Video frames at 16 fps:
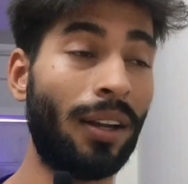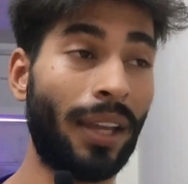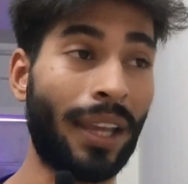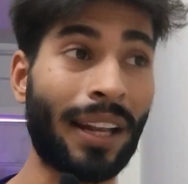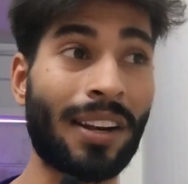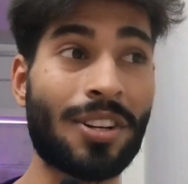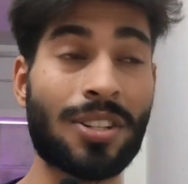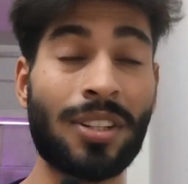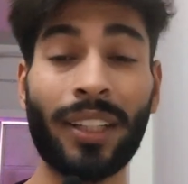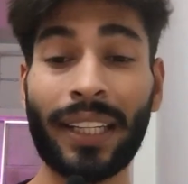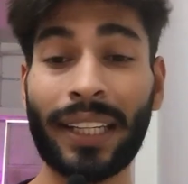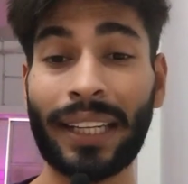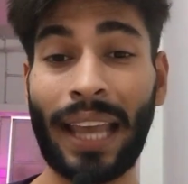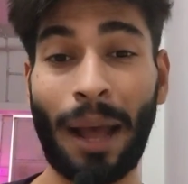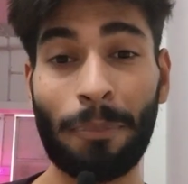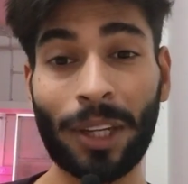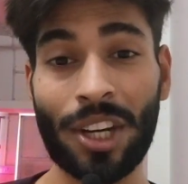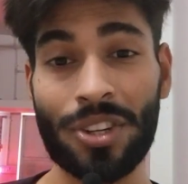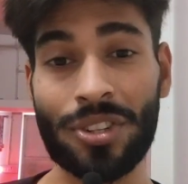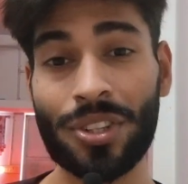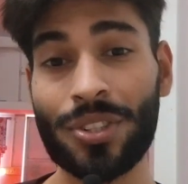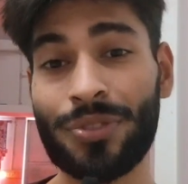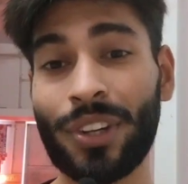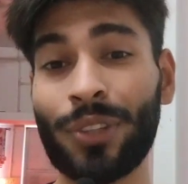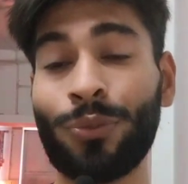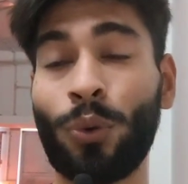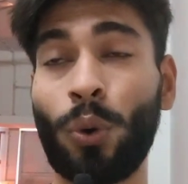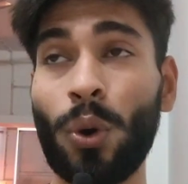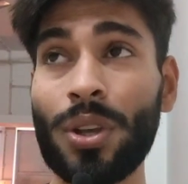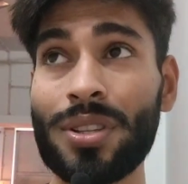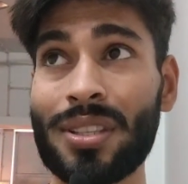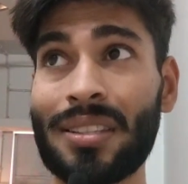English learning applications with
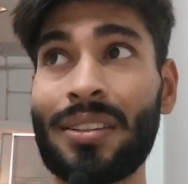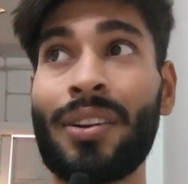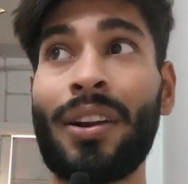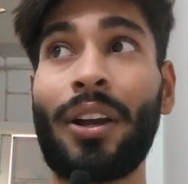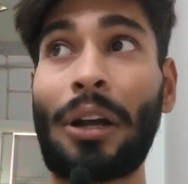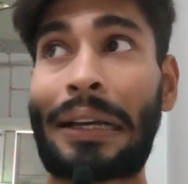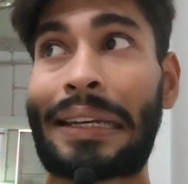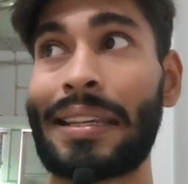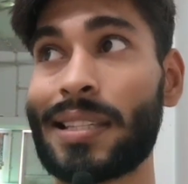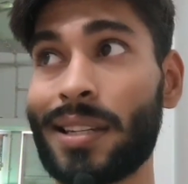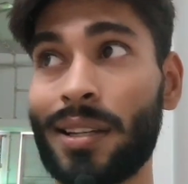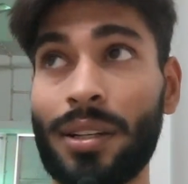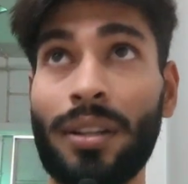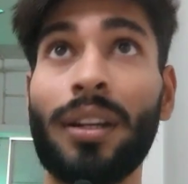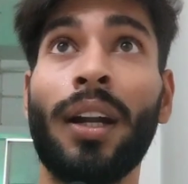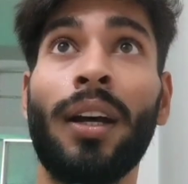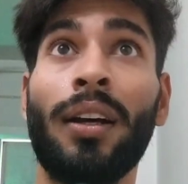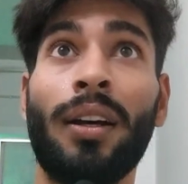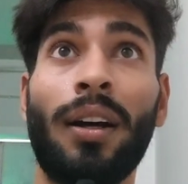voice recognition.